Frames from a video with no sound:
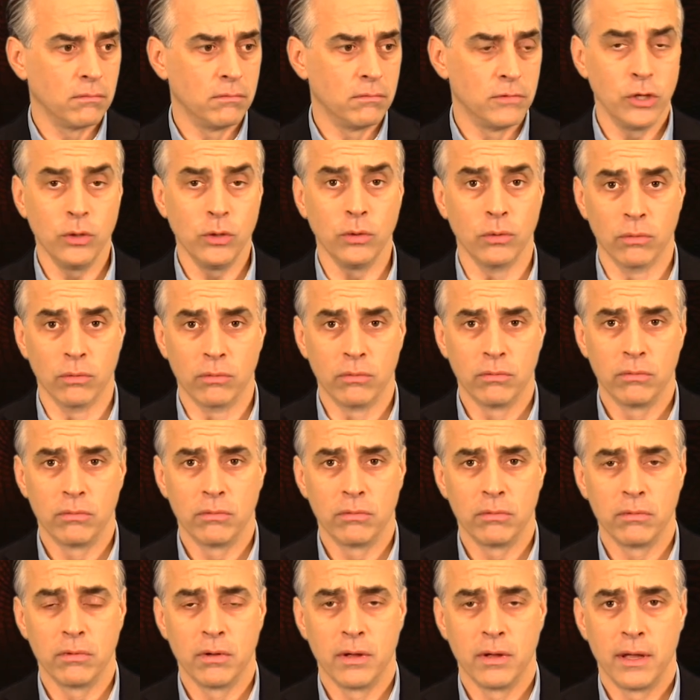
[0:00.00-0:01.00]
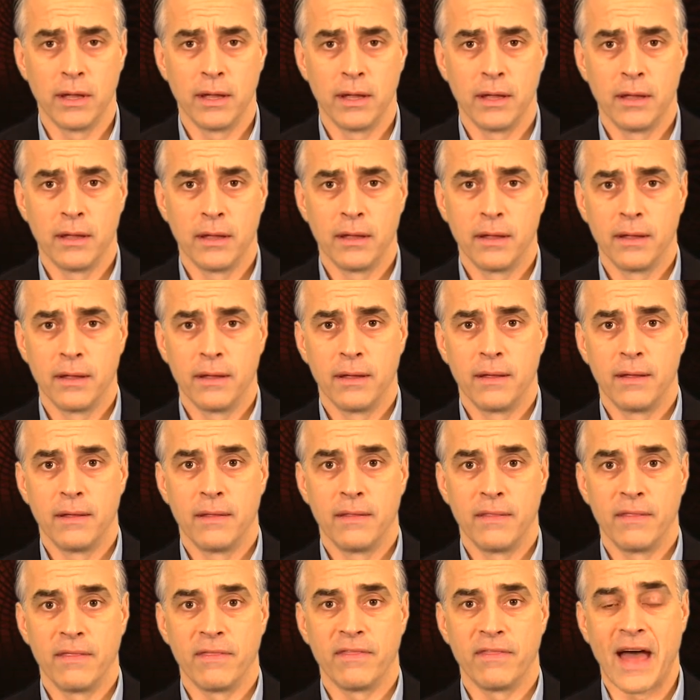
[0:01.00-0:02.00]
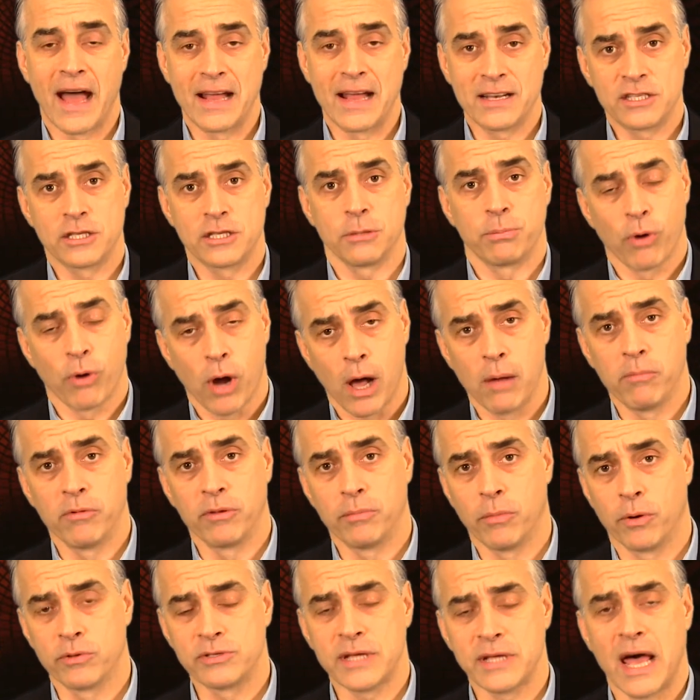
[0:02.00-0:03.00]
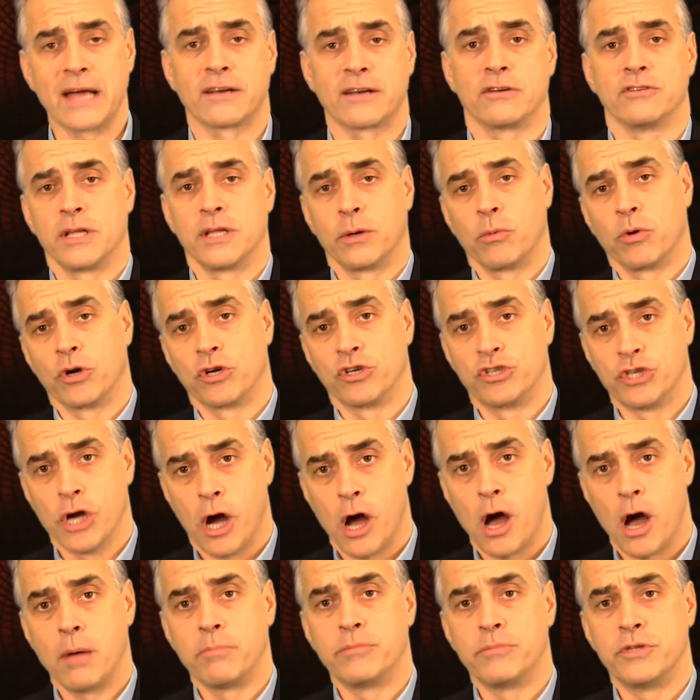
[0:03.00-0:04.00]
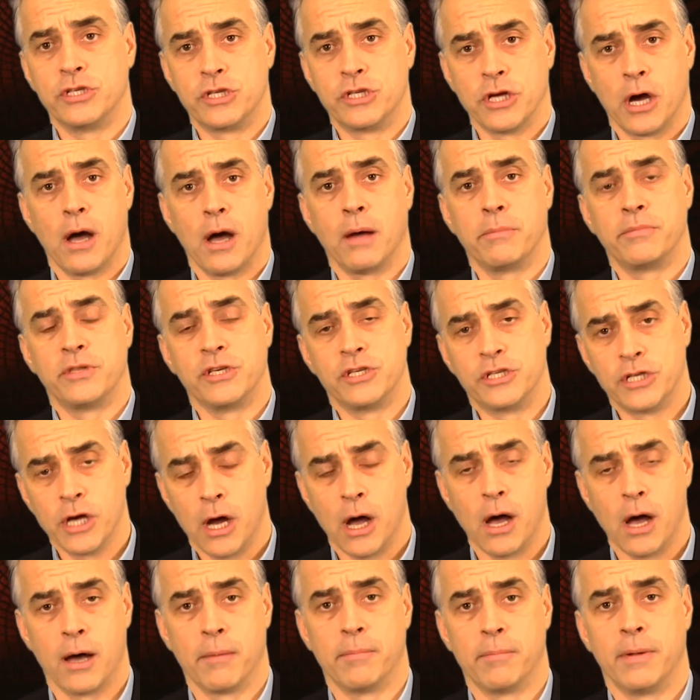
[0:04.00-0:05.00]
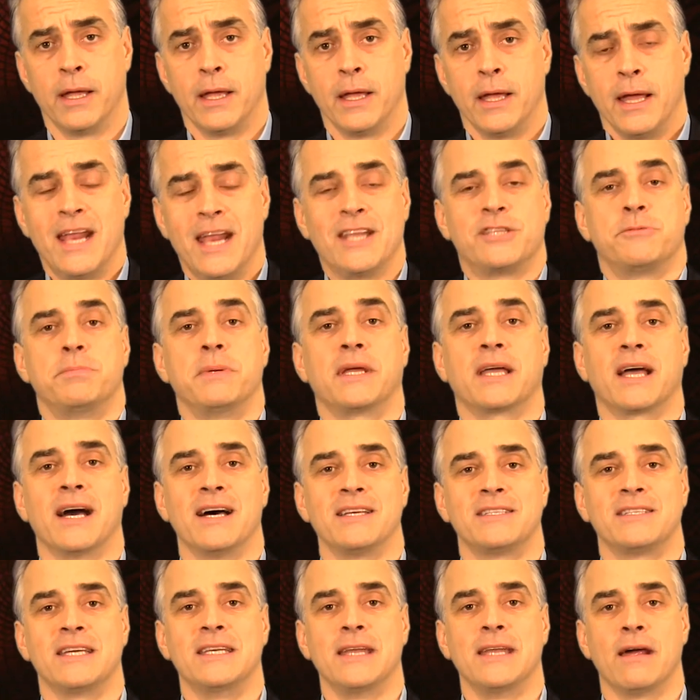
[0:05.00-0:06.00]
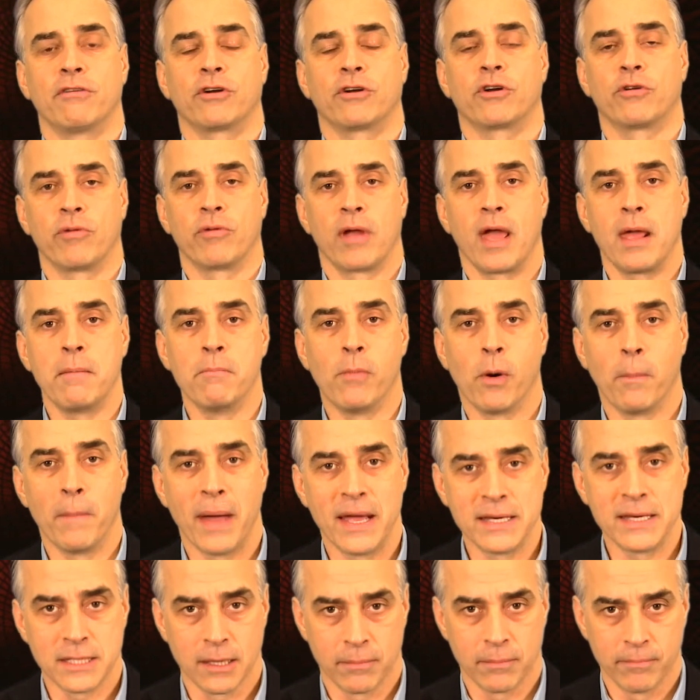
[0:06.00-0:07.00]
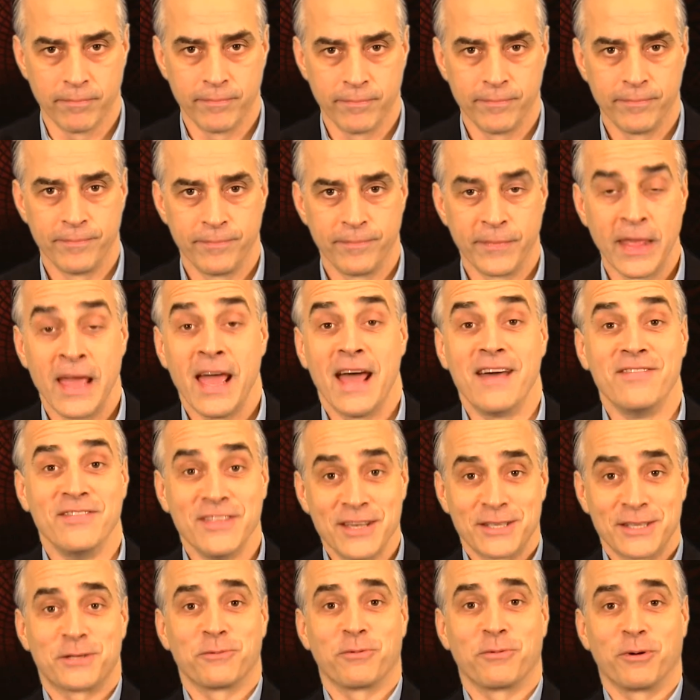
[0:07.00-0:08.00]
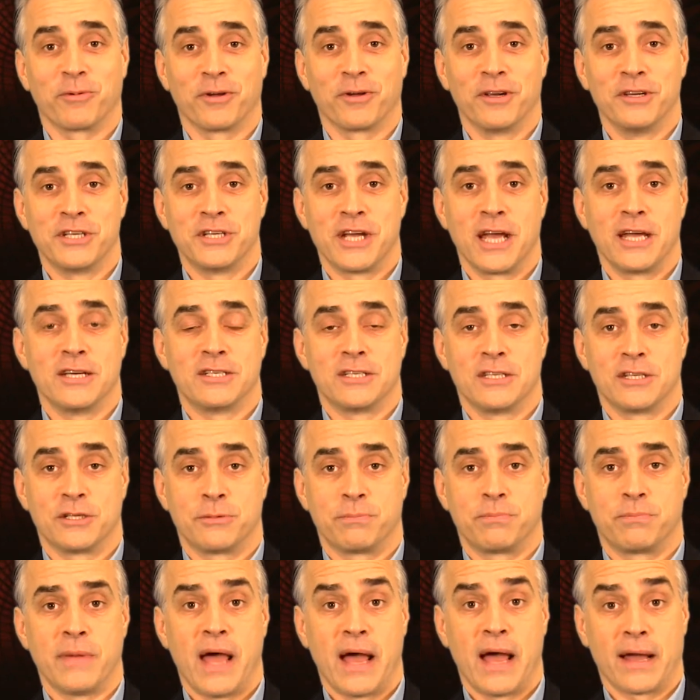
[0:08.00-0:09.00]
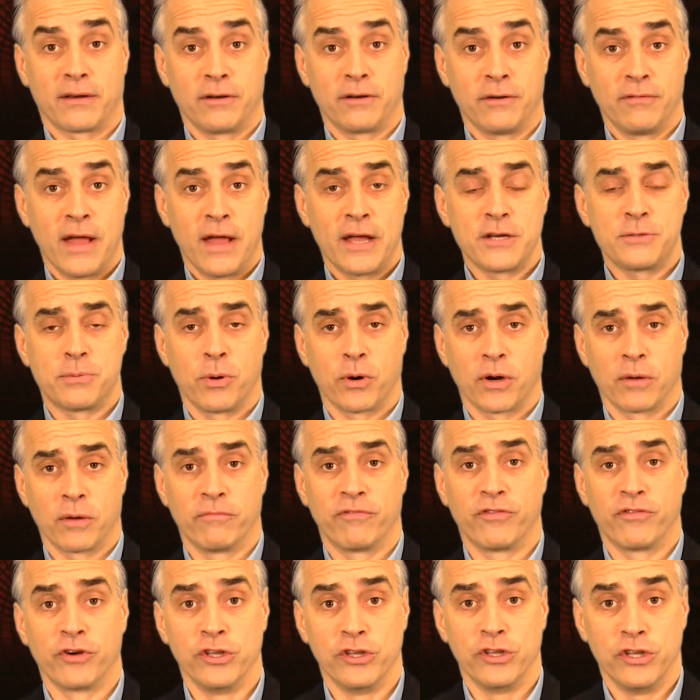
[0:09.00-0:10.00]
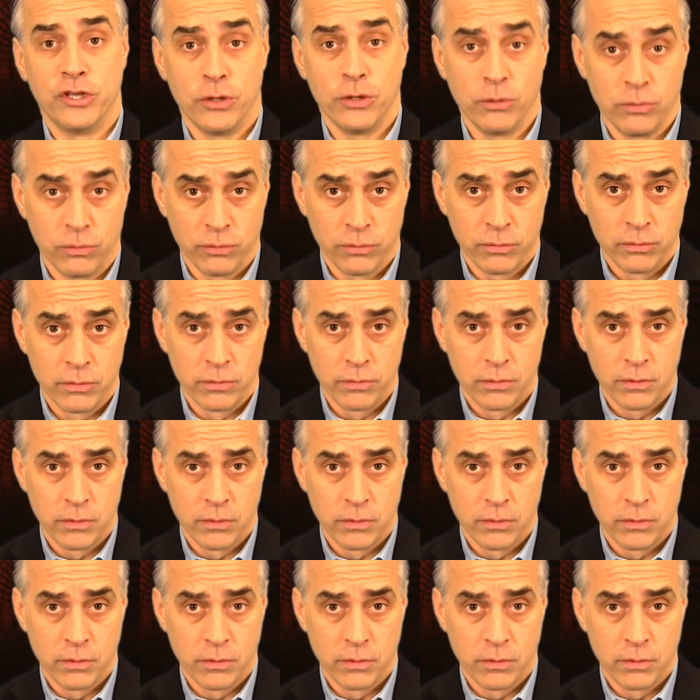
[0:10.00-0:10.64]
new. That's the problem with most actors. They work job to job to job. And it's because they never create momentum. And this is what we're going to change in this Actor Advantage program for you.